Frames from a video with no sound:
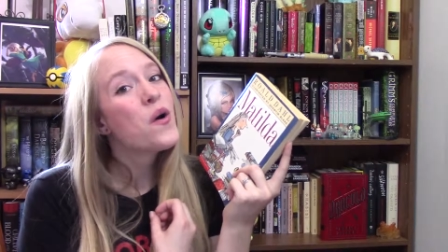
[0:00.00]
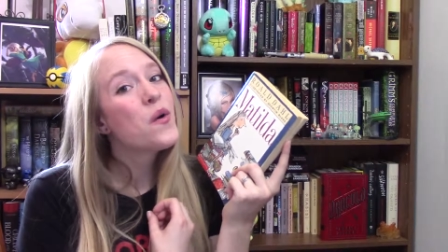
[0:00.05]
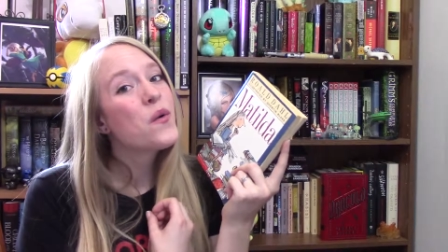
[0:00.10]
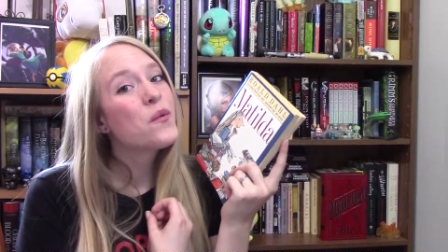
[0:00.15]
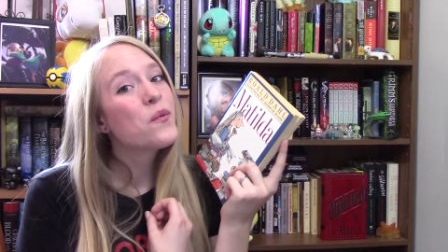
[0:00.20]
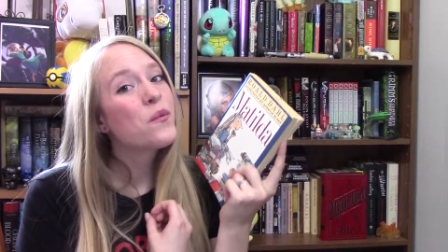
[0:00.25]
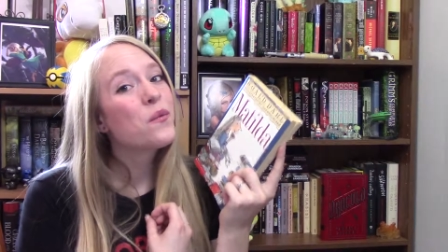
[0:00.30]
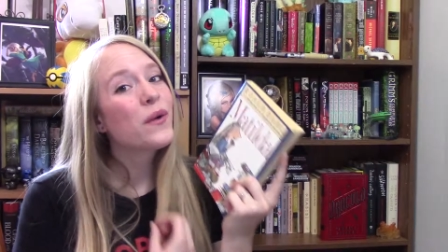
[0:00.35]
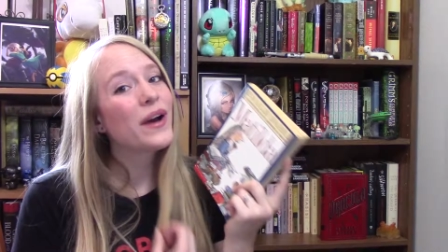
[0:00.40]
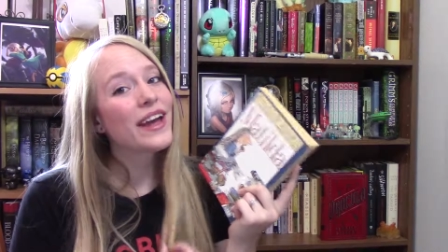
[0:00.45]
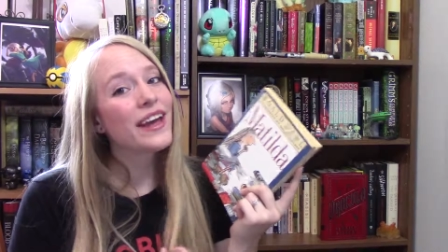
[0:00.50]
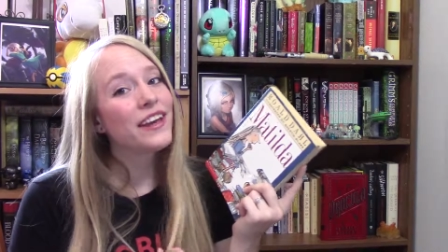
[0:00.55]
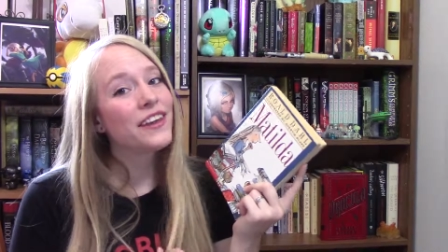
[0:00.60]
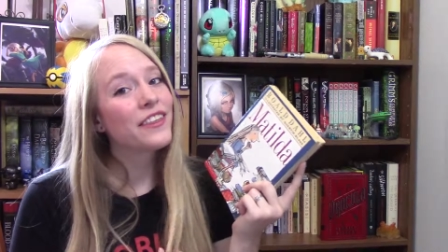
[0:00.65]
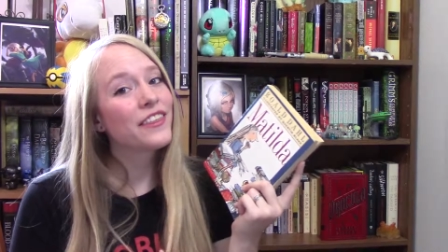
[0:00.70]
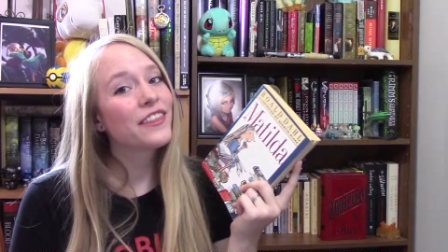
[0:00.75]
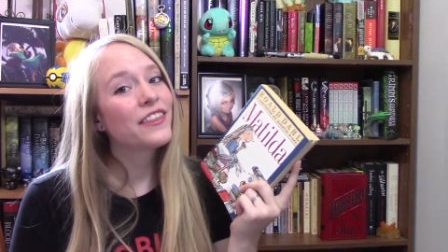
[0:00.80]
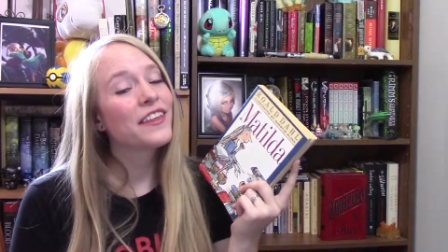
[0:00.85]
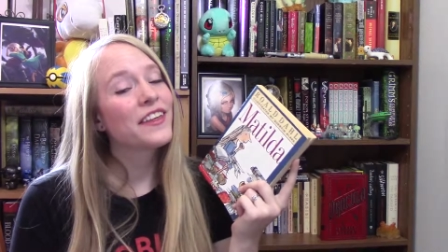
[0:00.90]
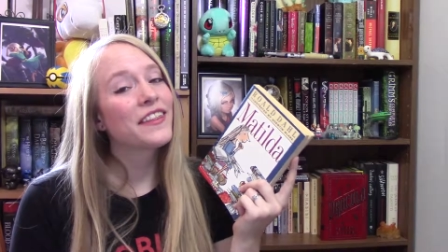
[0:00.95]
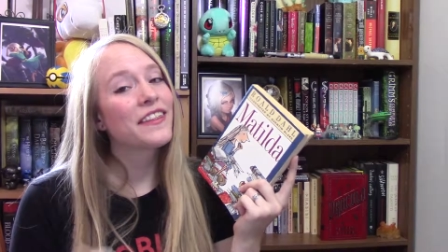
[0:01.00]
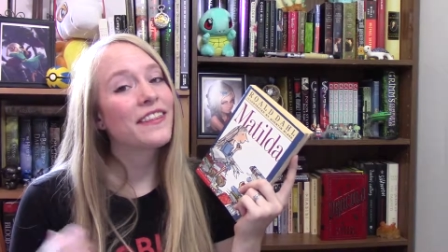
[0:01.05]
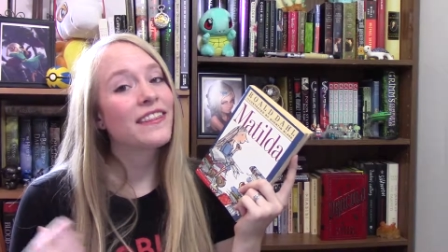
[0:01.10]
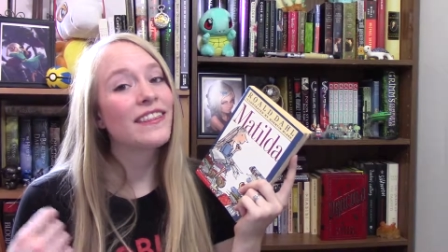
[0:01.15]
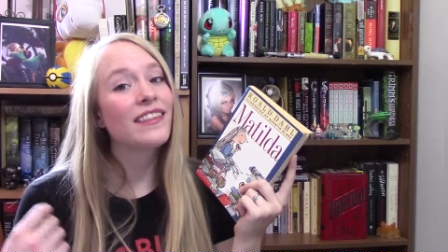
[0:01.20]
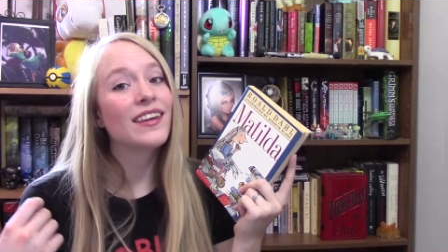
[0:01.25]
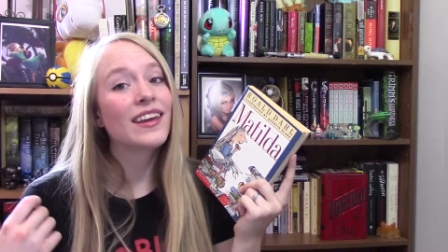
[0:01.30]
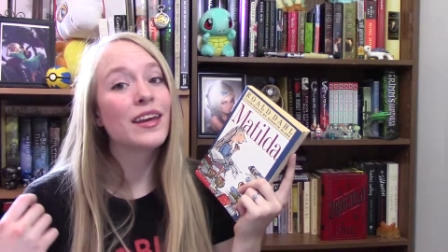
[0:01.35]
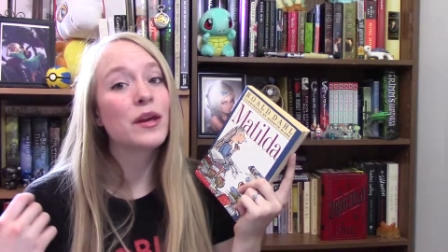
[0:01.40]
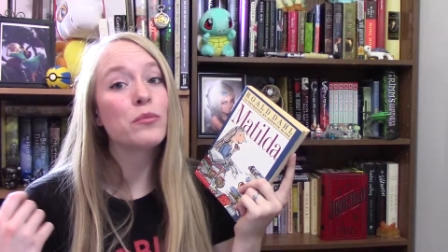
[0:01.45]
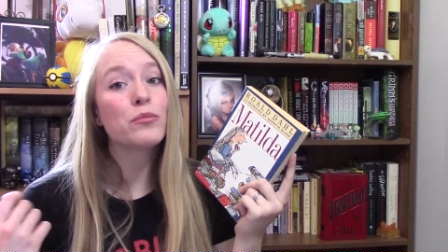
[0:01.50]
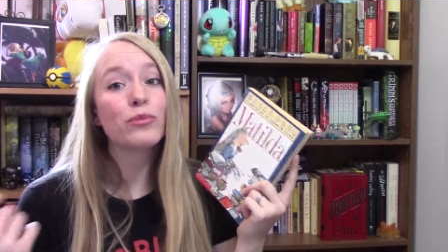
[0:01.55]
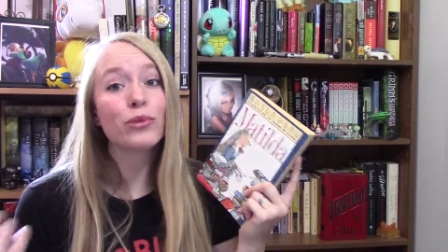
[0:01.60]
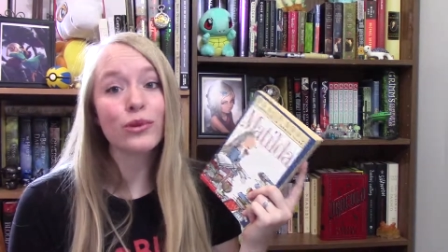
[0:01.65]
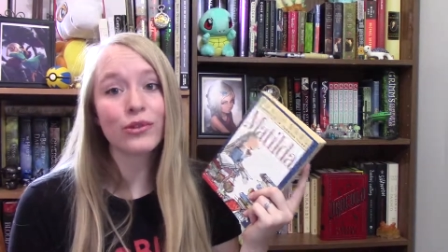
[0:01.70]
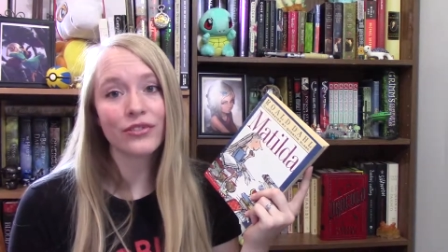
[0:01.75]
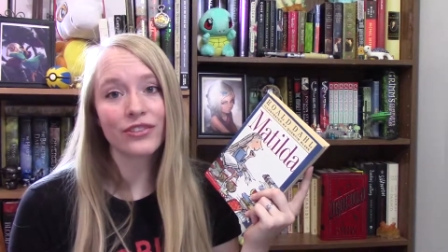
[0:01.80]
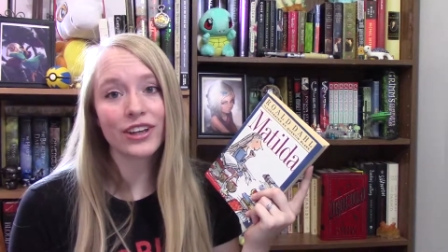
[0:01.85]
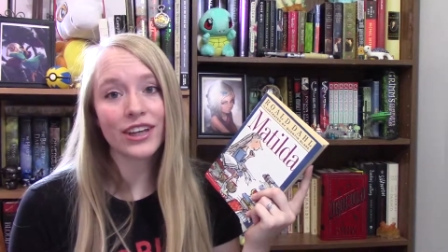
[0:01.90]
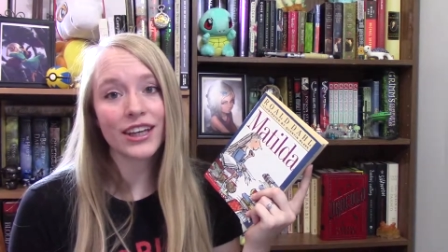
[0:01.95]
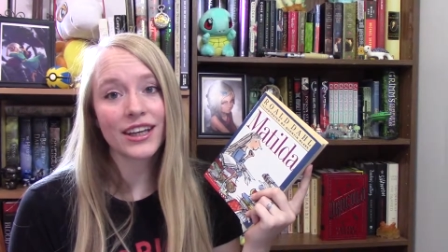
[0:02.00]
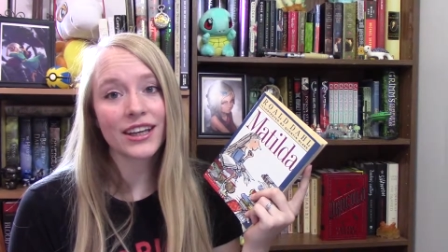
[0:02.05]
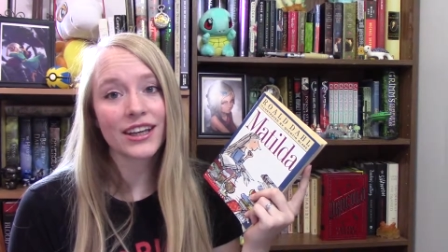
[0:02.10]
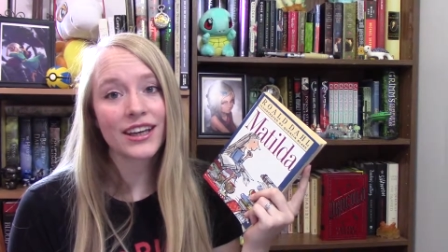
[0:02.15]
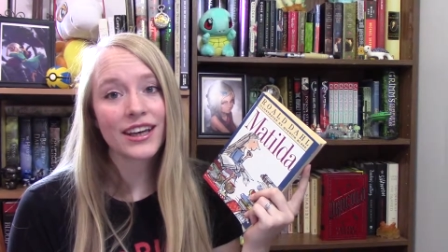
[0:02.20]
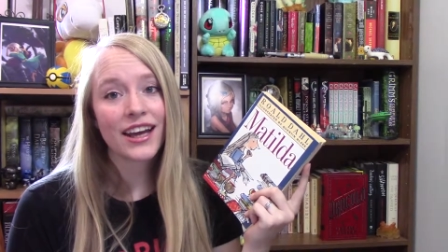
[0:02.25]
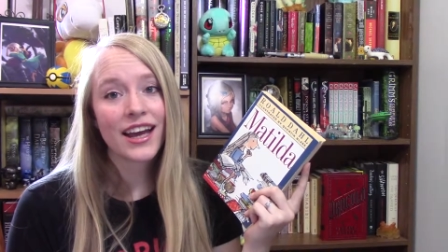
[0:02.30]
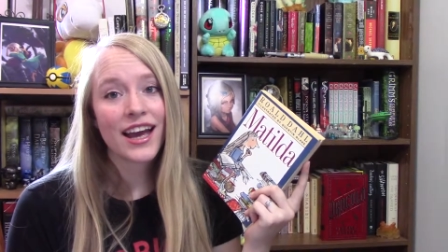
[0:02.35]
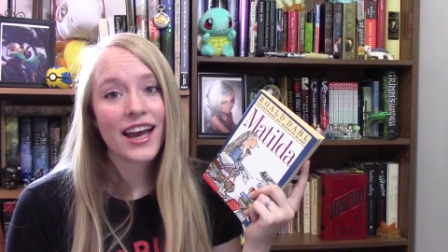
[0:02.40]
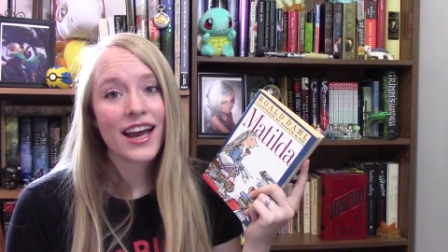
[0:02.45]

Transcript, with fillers: with the movie